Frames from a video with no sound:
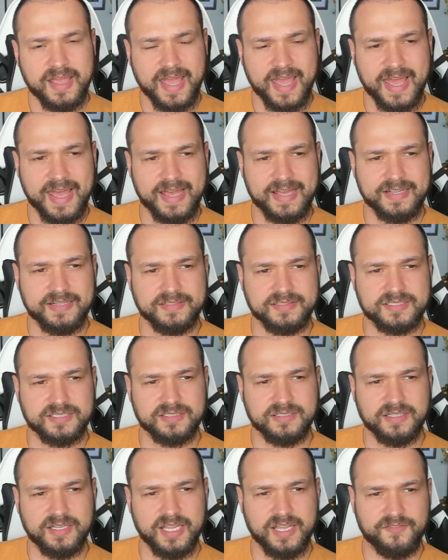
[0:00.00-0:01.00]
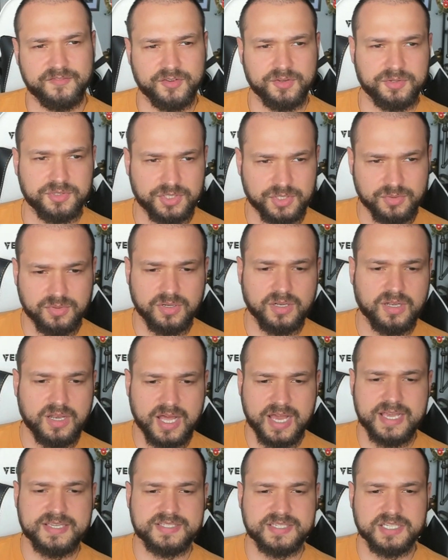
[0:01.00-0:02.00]
And if you're
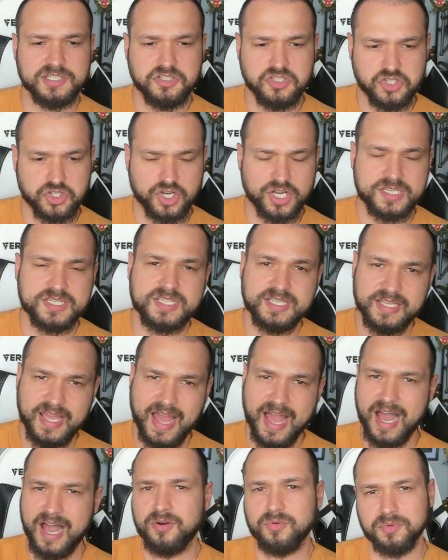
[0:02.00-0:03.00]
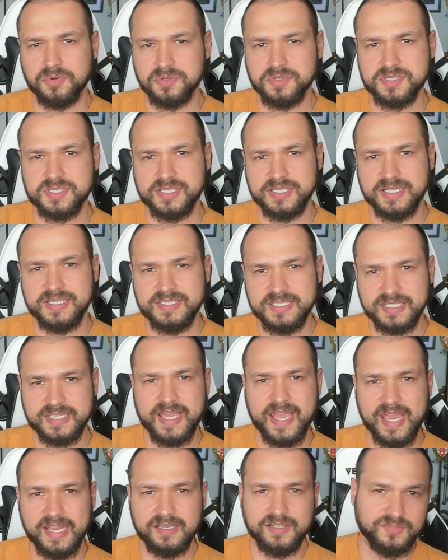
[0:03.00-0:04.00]
utilizing just the hours to
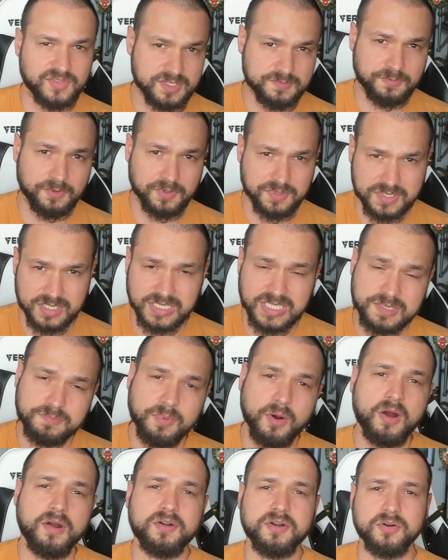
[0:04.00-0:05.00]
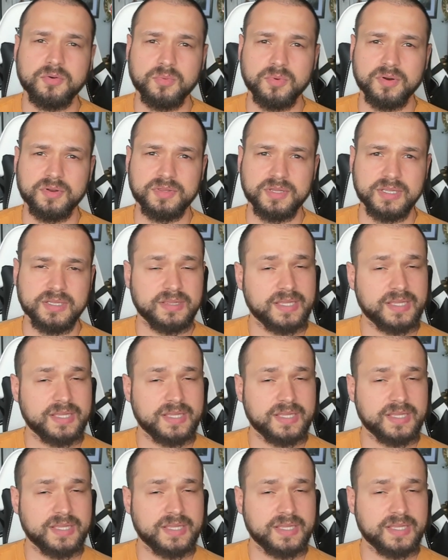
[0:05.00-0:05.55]
indicate if this person is partner worthy,